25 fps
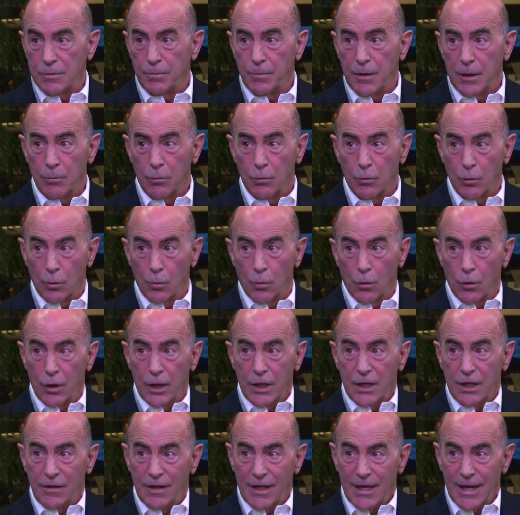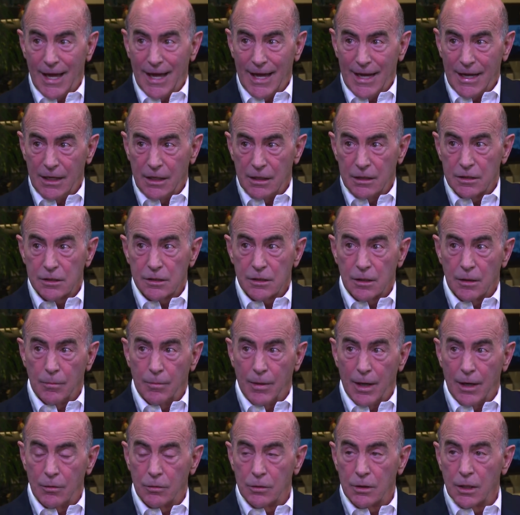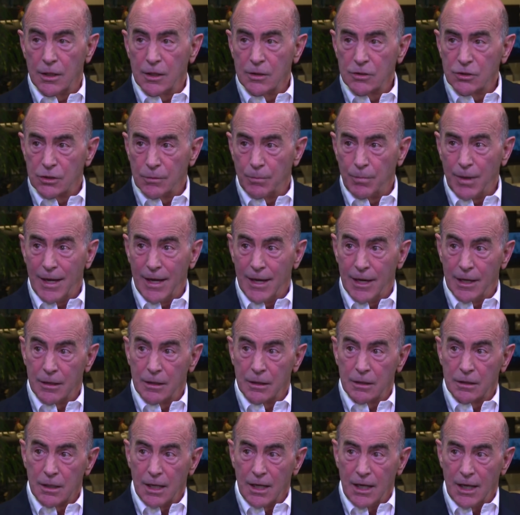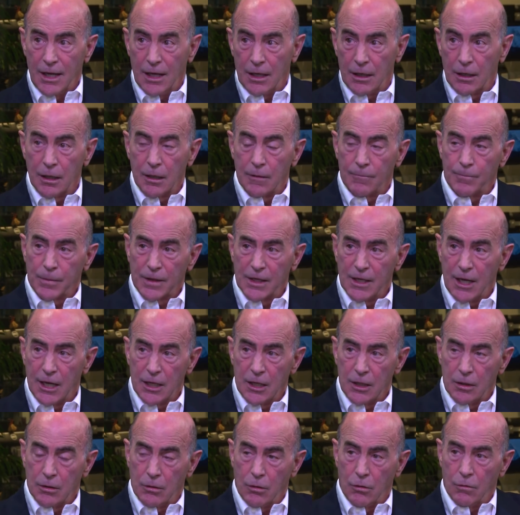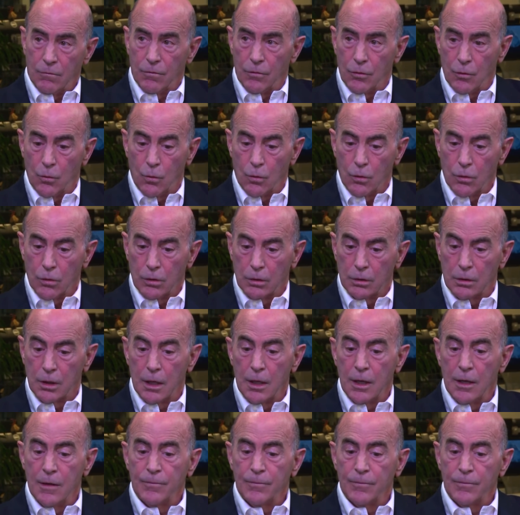People were worried in the 80s about Japan Inc. taking mm -hmm. over the world.